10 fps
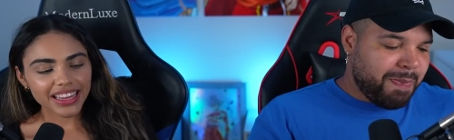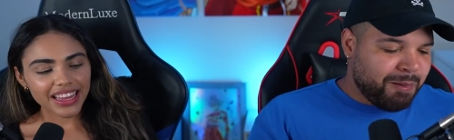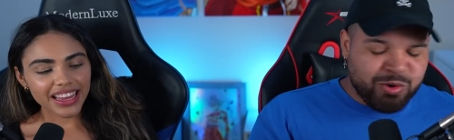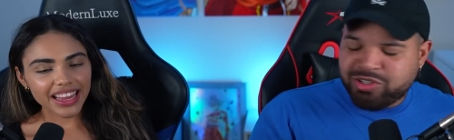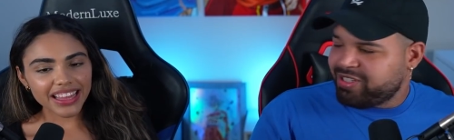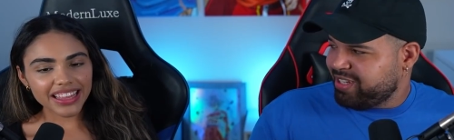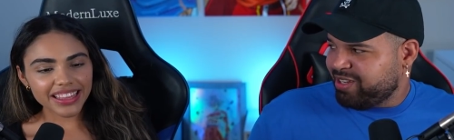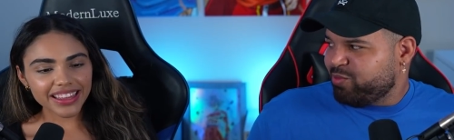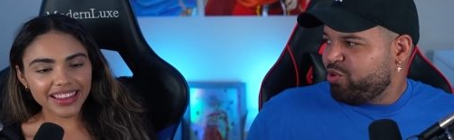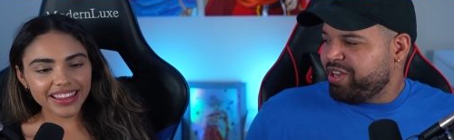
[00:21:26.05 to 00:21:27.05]
Speaker 1: We'll see.
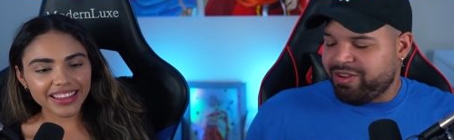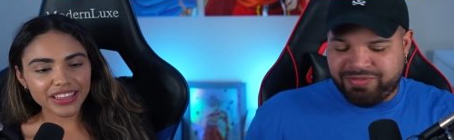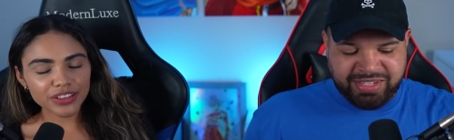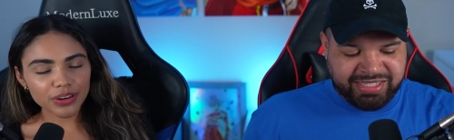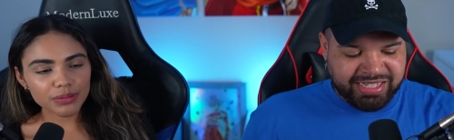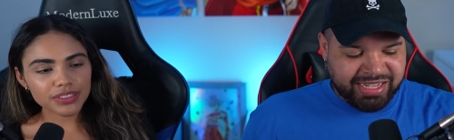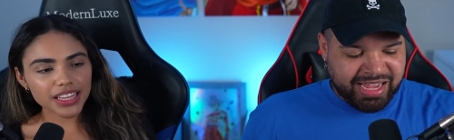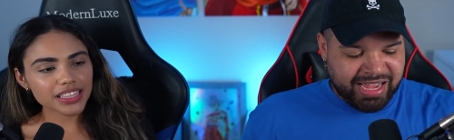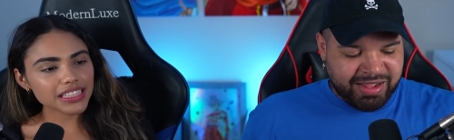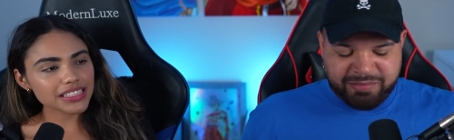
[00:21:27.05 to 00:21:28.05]
We'll definitely you know see.
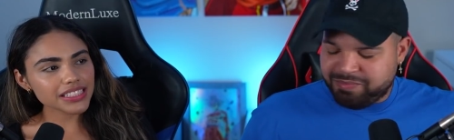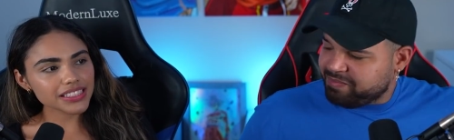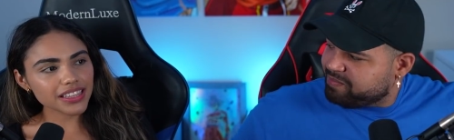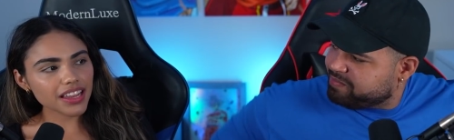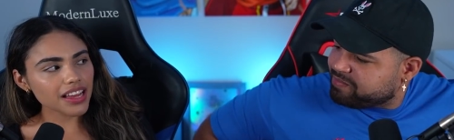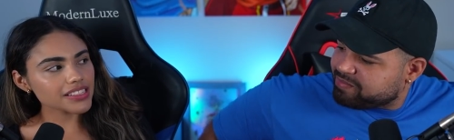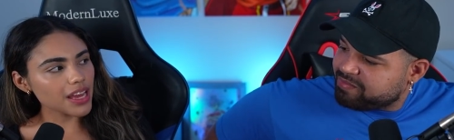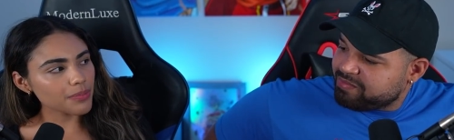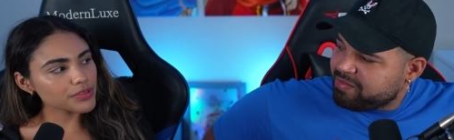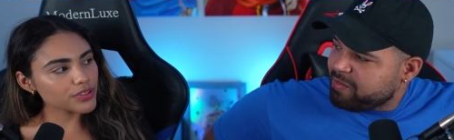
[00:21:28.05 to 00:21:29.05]
Speaker 2: Because is this the last
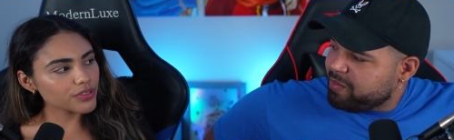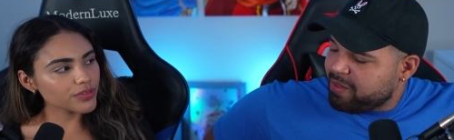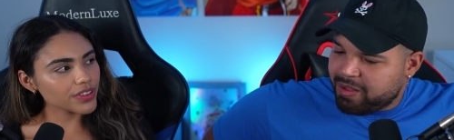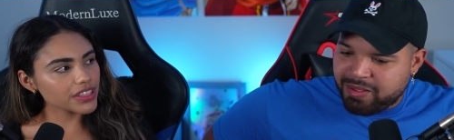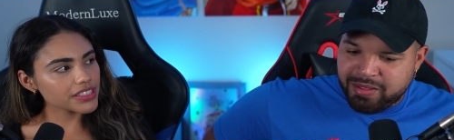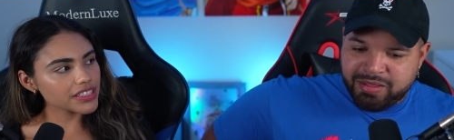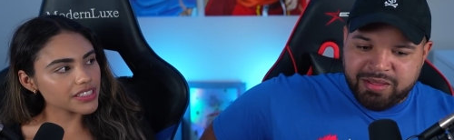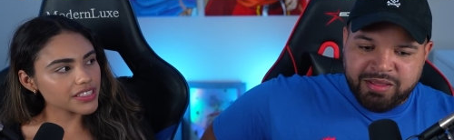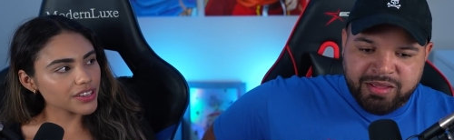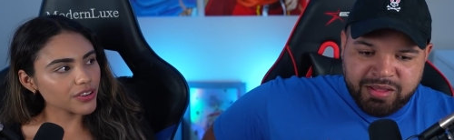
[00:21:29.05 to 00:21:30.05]
episode for this
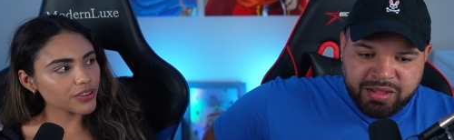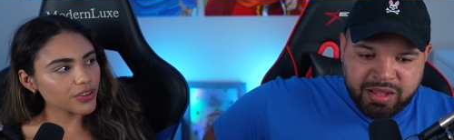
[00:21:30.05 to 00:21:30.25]
season or